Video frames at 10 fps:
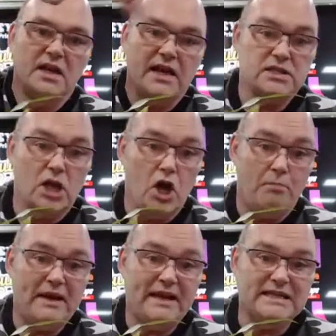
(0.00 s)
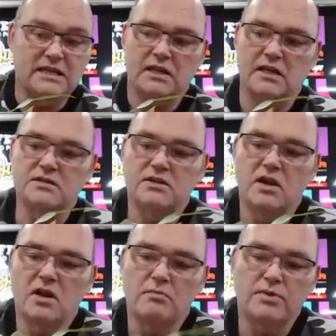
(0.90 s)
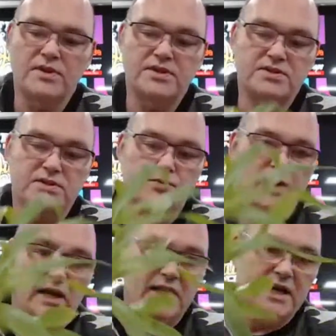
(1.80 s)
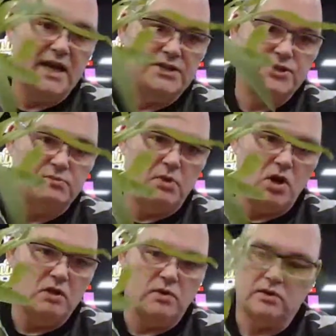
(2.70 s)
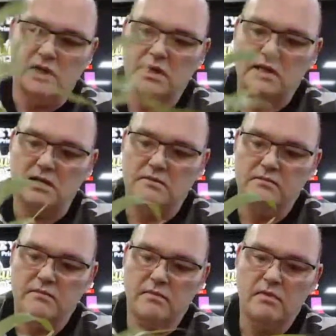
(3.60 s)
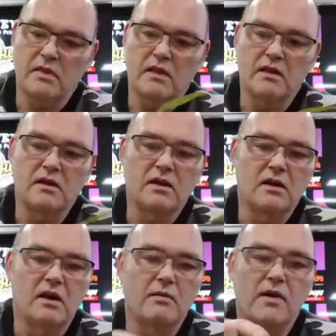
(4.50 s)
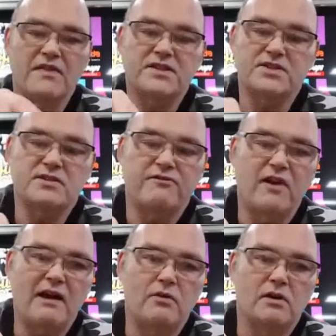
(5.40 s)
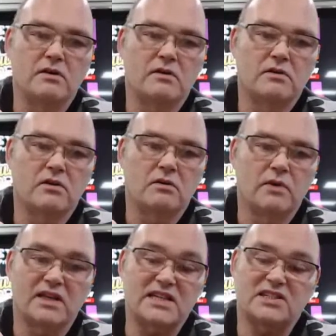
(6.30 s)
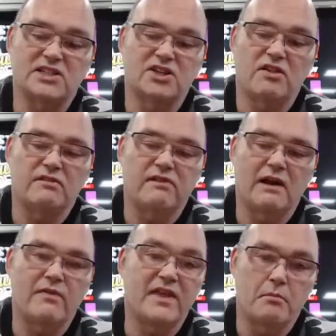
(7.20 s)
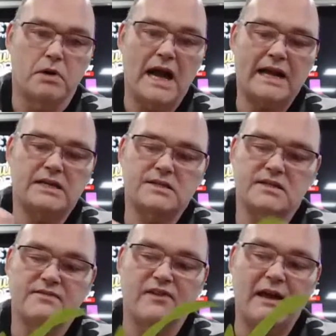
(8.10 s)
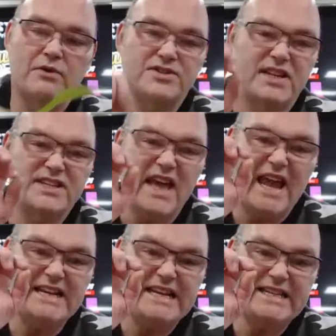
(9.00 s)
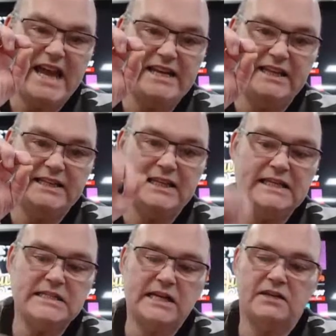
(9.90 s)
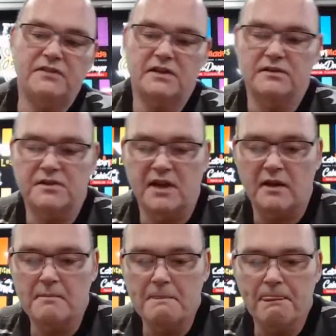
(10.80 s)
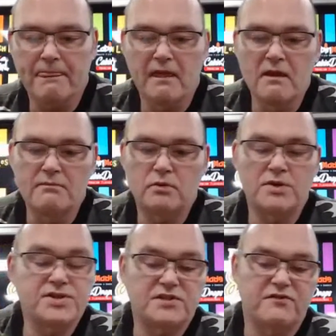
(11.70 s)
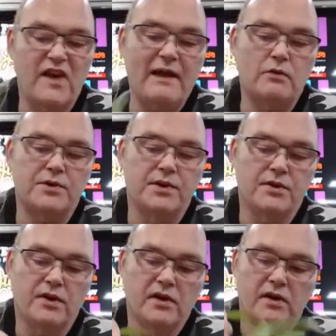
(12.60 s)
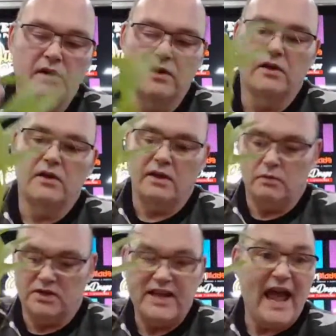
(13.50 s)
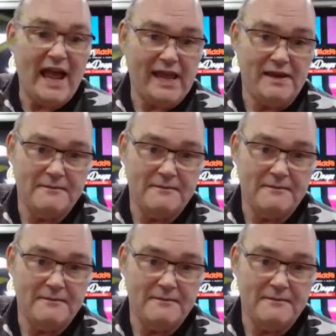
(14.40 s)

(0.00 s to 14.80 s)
is a lot bigger than this. But this is a really nice small one like that. And this is the flower. Well, it's actually not the flower. They're bracts. The flower is a tiny, tiny little insignificant thing. But once it's flowered, it will die,